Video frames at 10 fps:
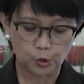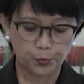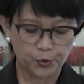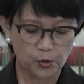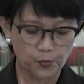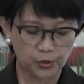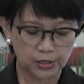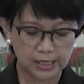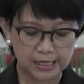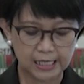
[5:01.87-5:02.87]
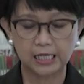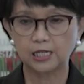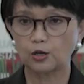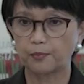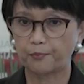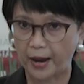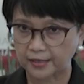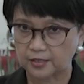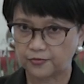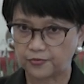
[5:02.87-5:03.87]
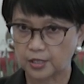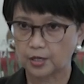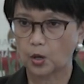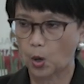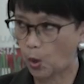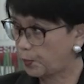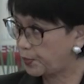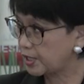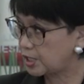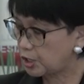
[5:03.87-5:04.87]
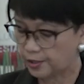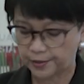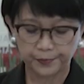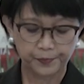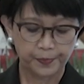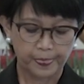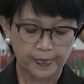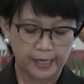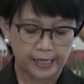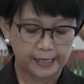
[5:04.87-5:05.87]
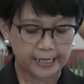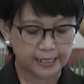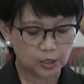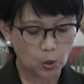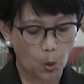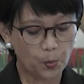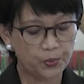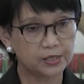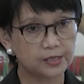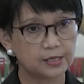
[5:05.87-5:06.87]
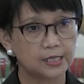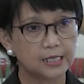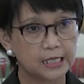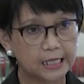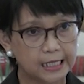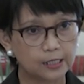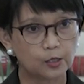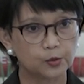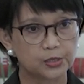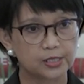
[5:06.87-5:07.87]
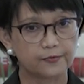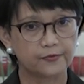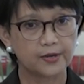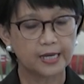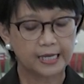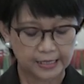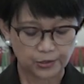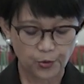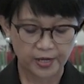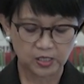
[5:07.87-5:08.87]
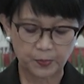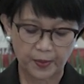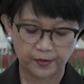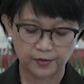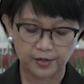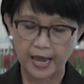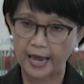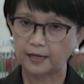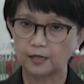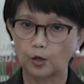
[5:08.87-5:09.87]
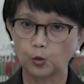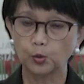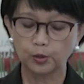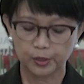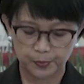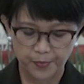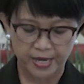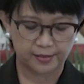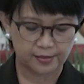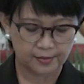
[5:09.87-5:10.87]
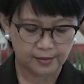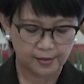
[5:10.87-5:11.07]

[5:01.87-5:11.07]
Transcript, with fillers: to promote the Indo Pacific cooperation that is open, inclusive, transparent, and rules based.